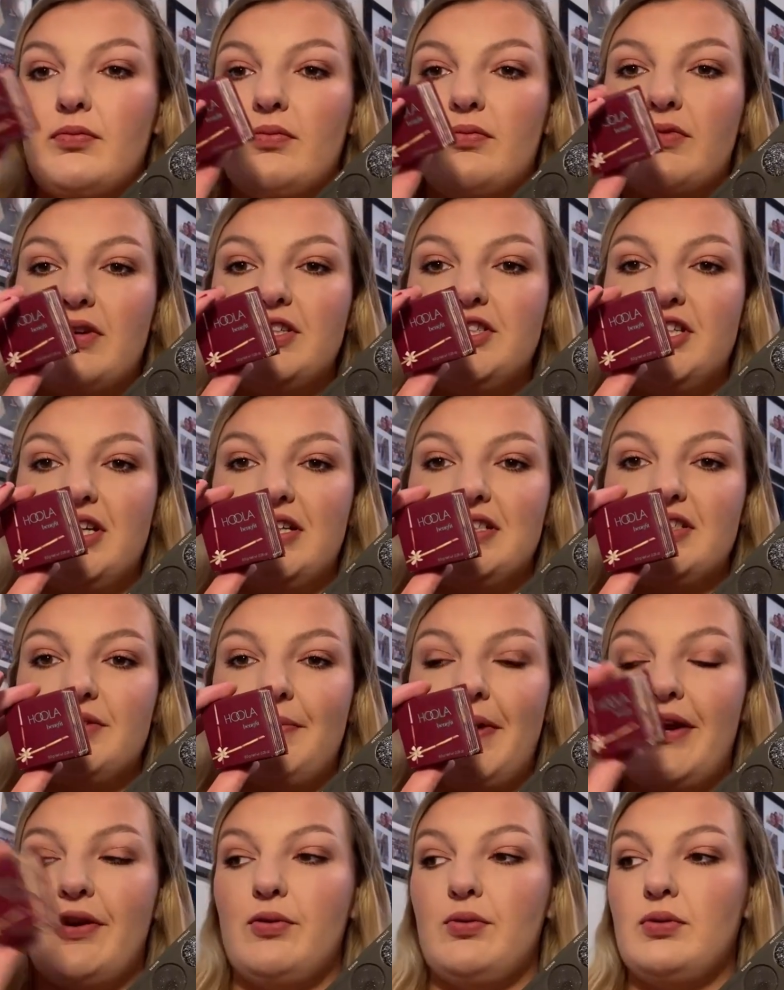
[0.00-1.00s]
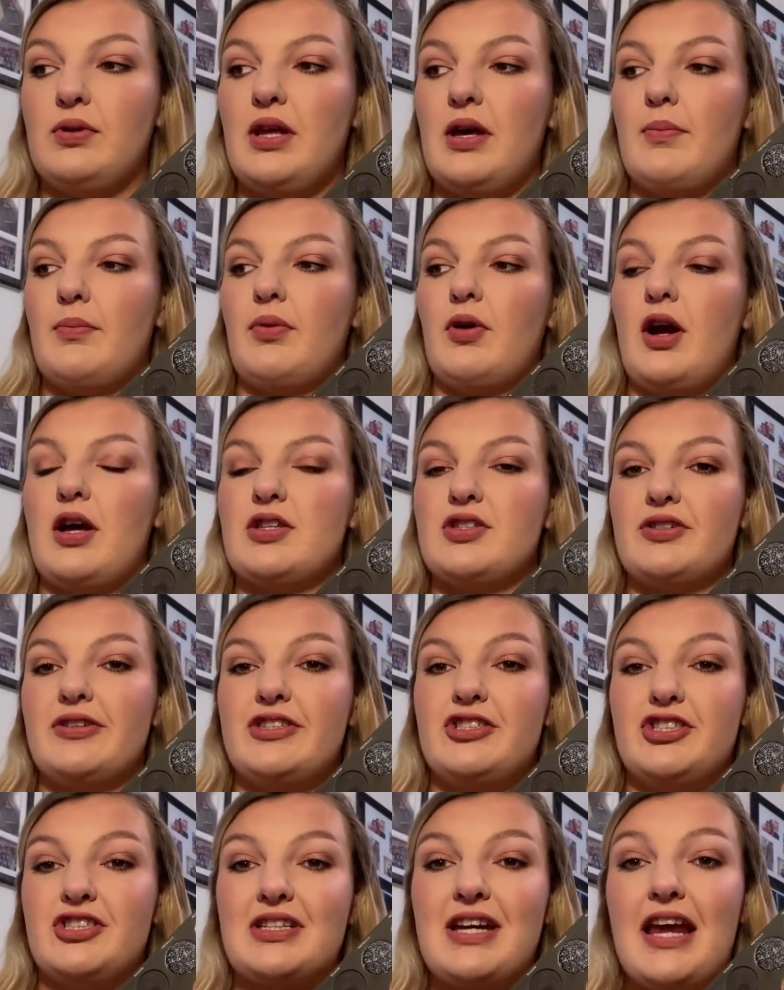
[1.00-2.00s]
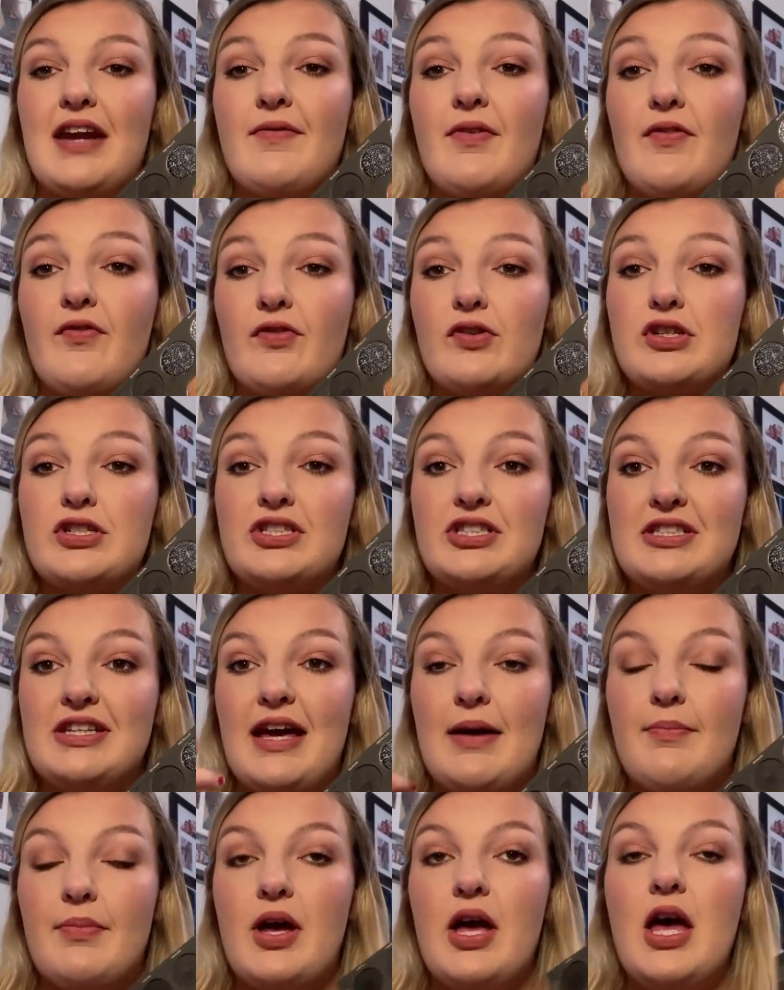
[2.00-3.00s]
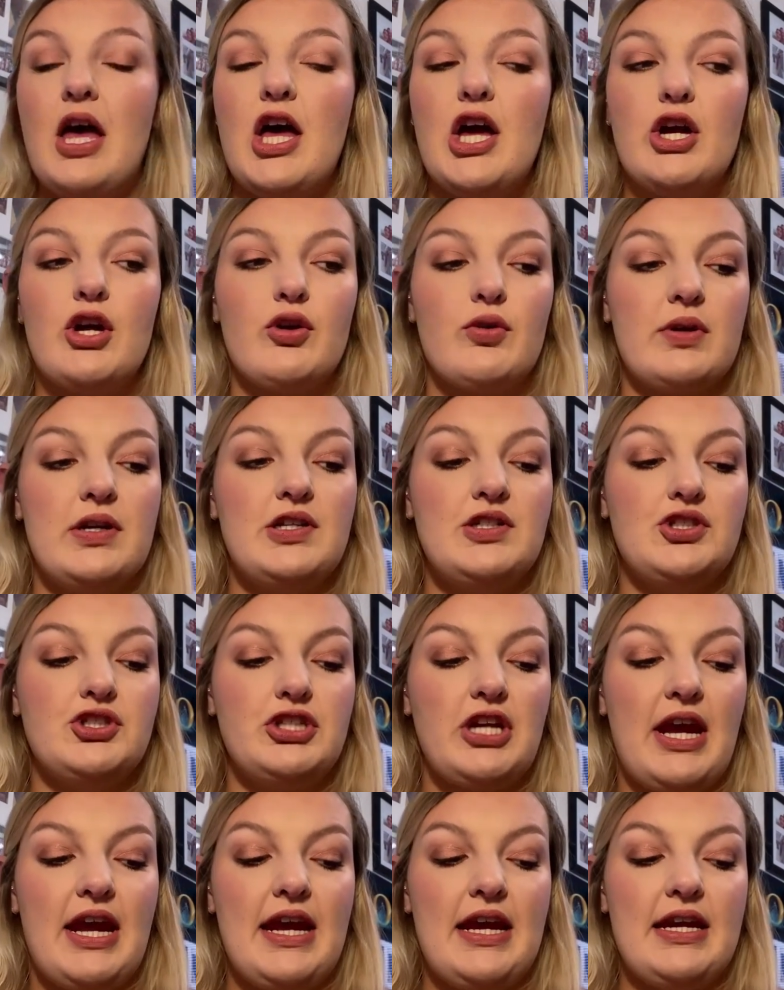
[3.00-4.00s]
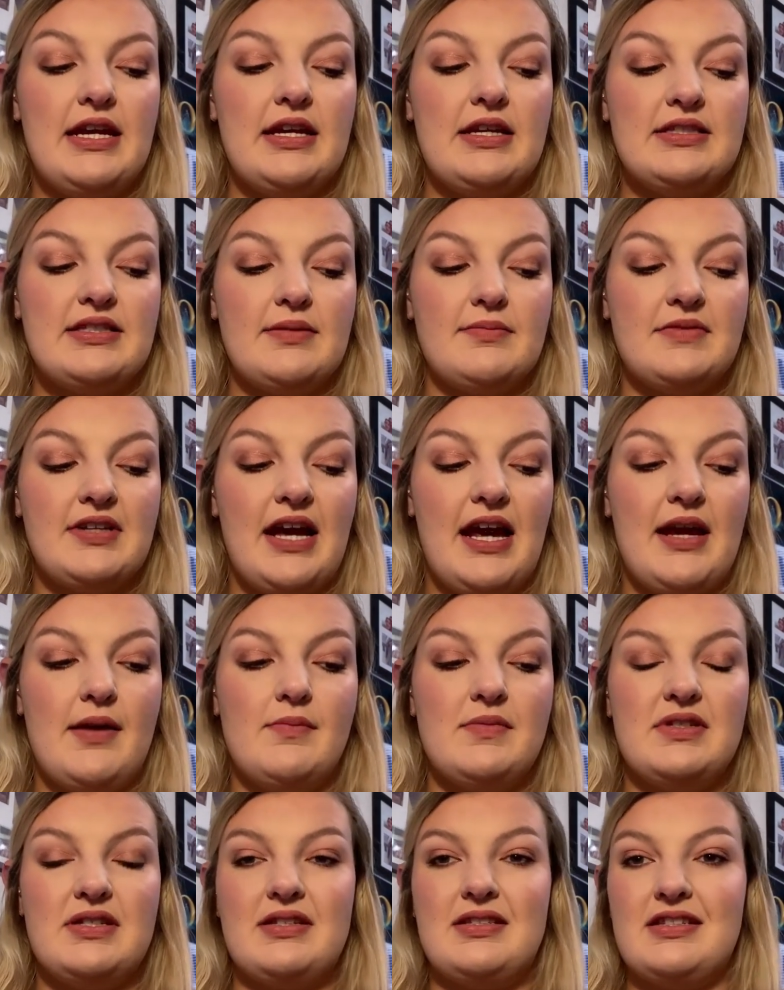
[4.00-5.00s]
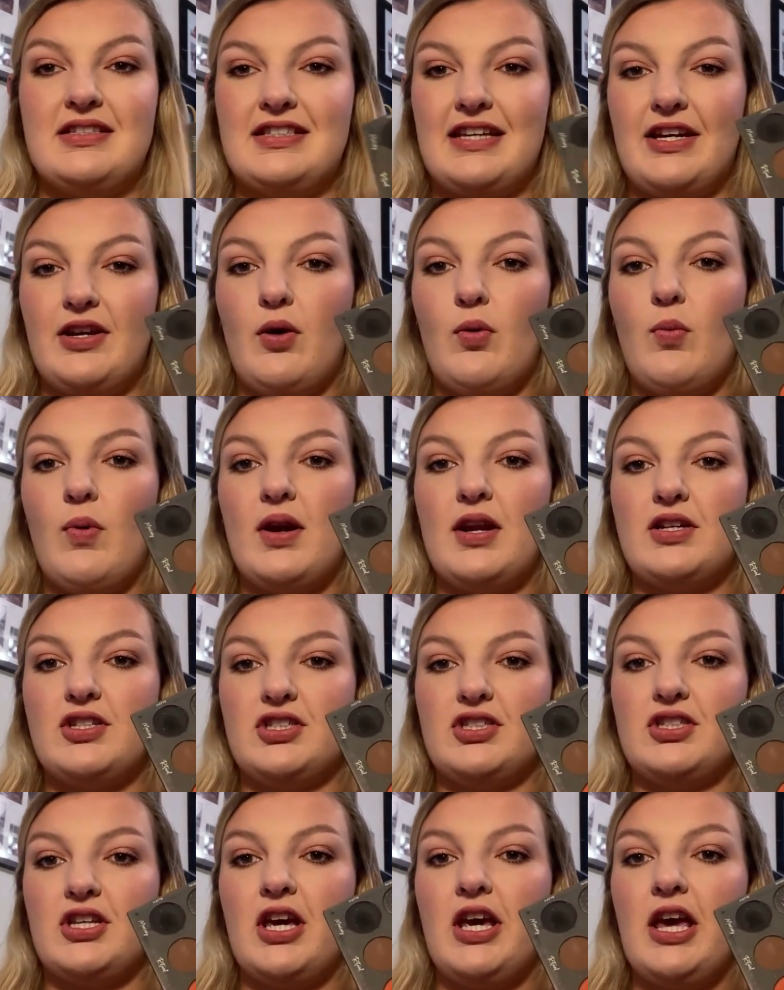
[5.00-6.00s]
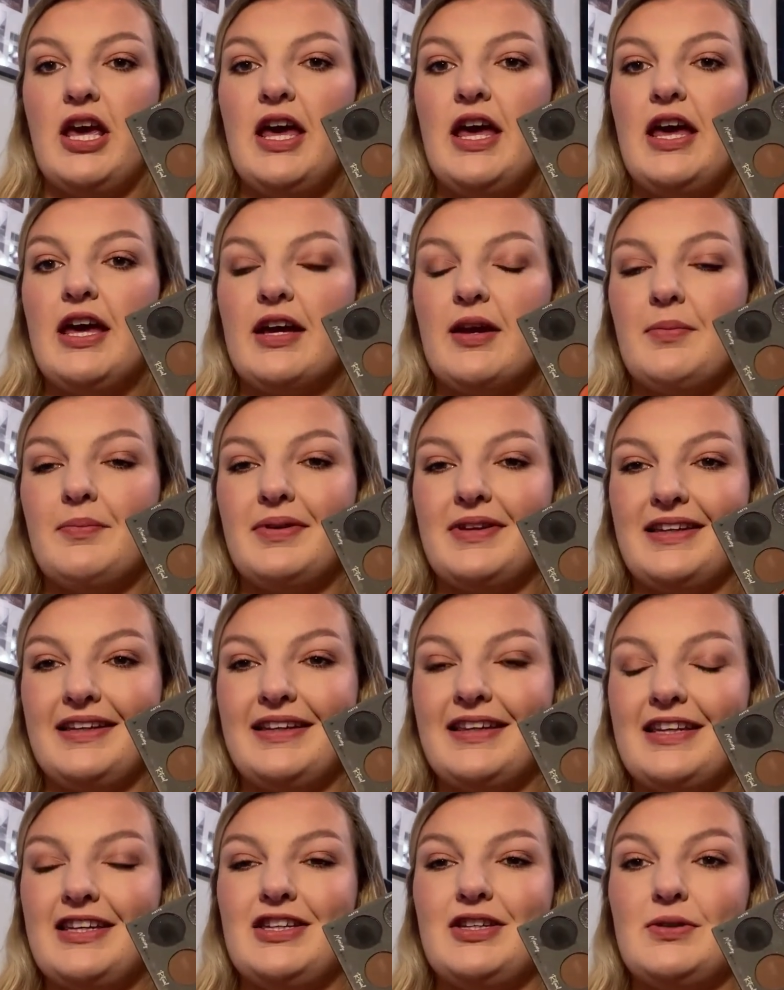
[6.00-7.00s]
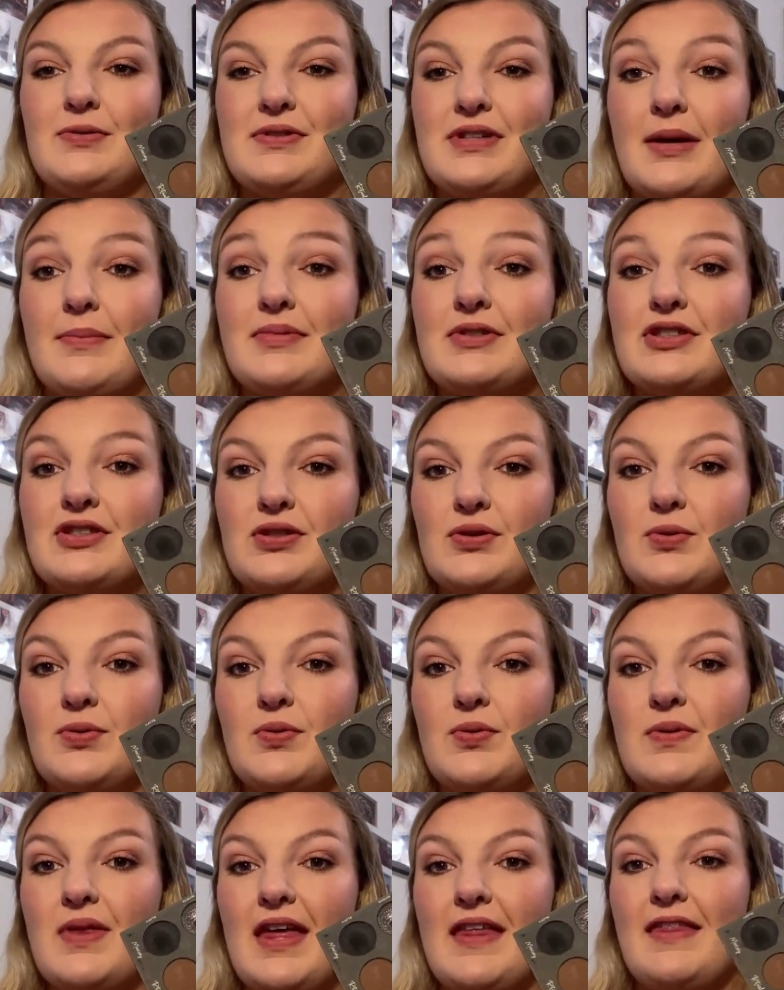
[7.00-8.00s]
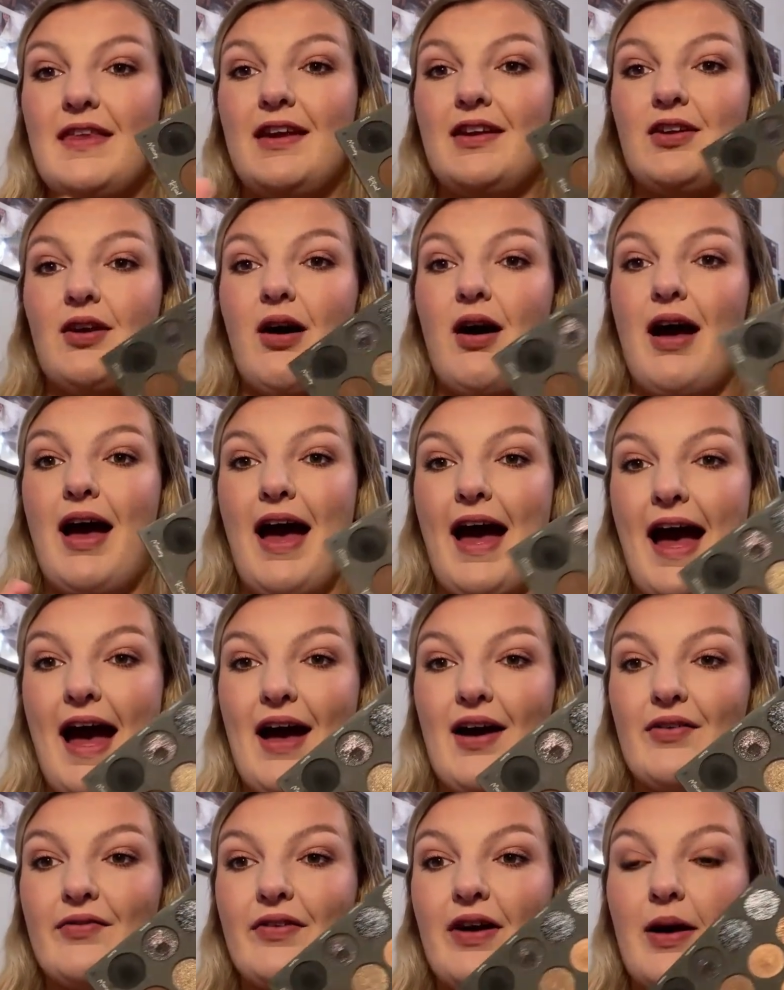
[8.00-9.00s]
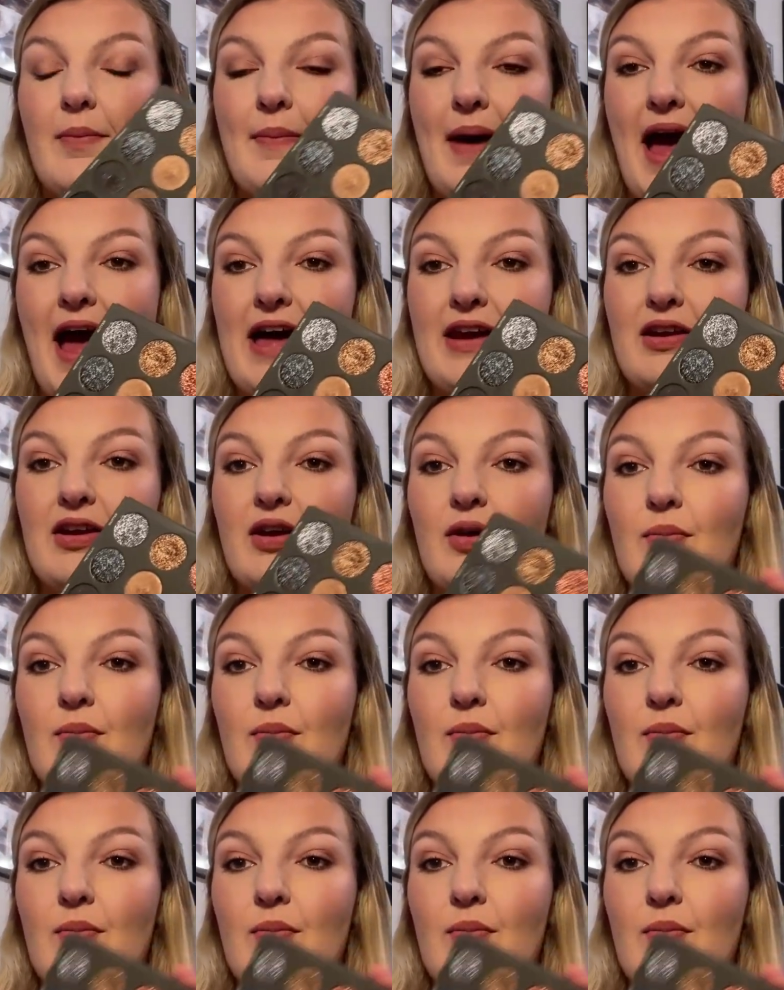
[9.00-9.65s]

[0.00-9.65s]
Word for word: reaching into my Hoola bronzer It's just kind of a first step crease shade sometimes since I don't want to just completely use up Soothe and then not have a matte